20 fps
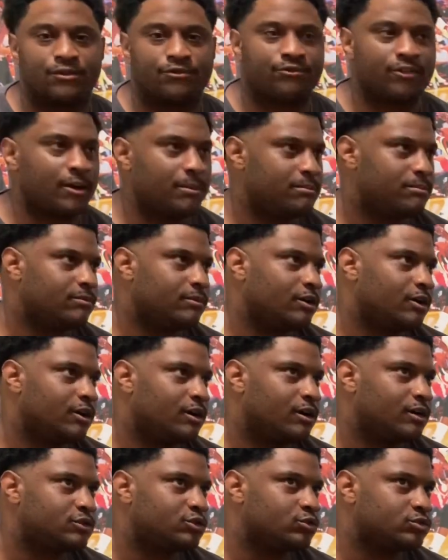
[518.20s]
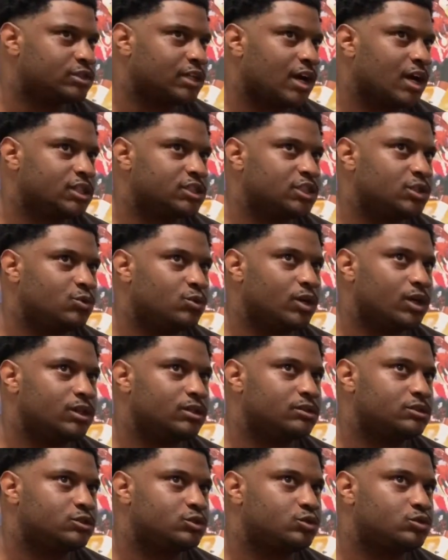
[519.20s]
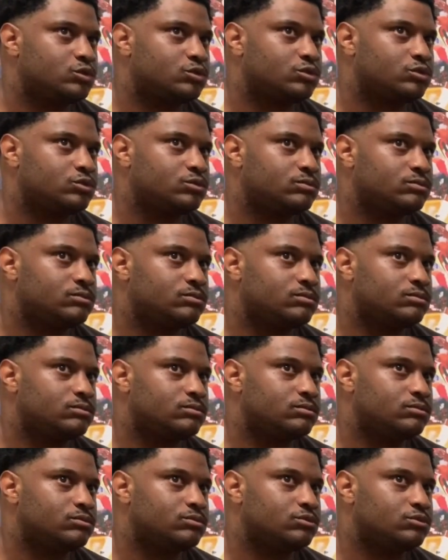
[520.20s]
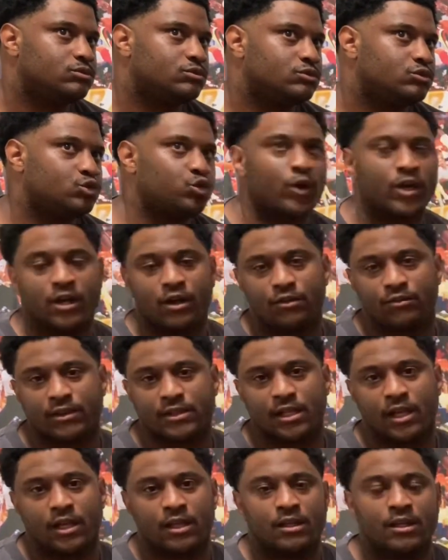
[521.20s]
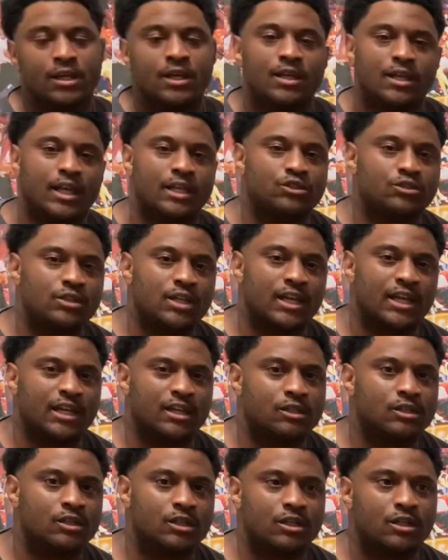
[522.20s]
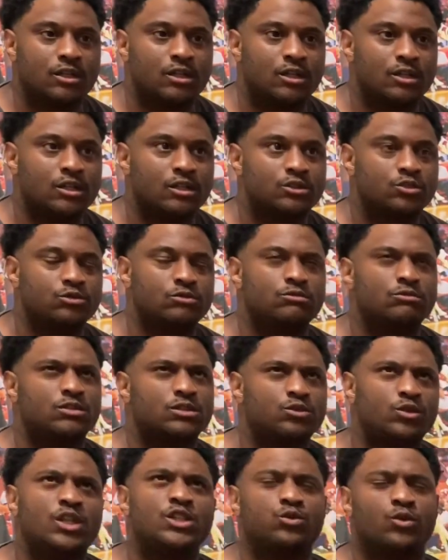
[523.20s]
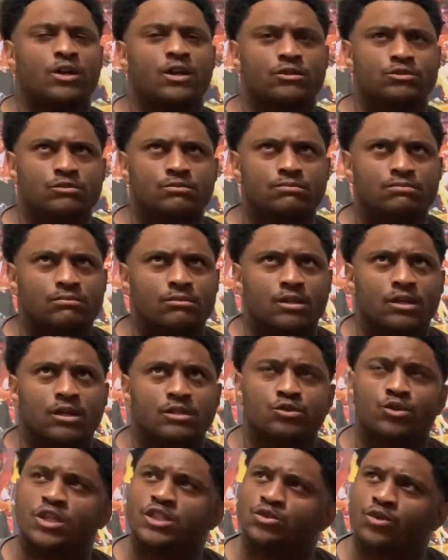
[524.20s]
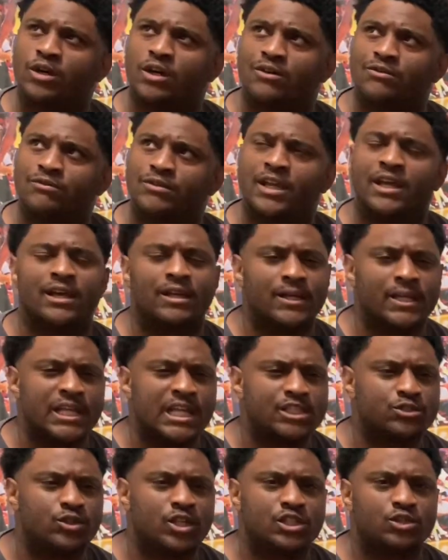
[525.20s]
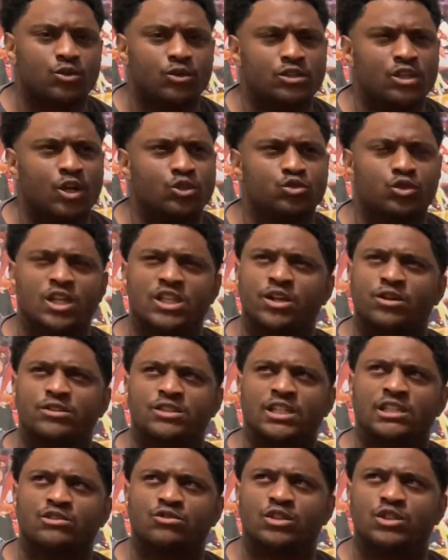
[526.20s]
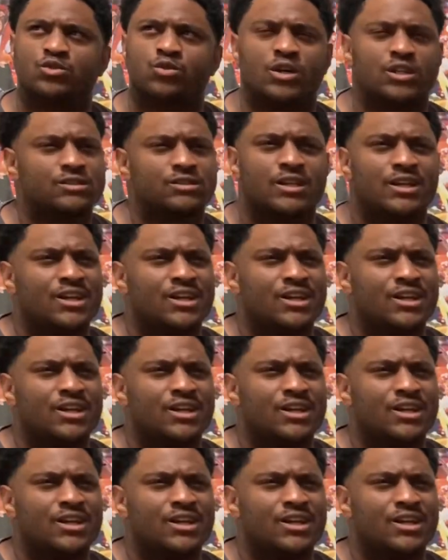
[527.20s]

from uh, 2000 what 12 I think. Yeah, yeah. 2012. 2012? Yeah. 2012. No, 2013, 2012.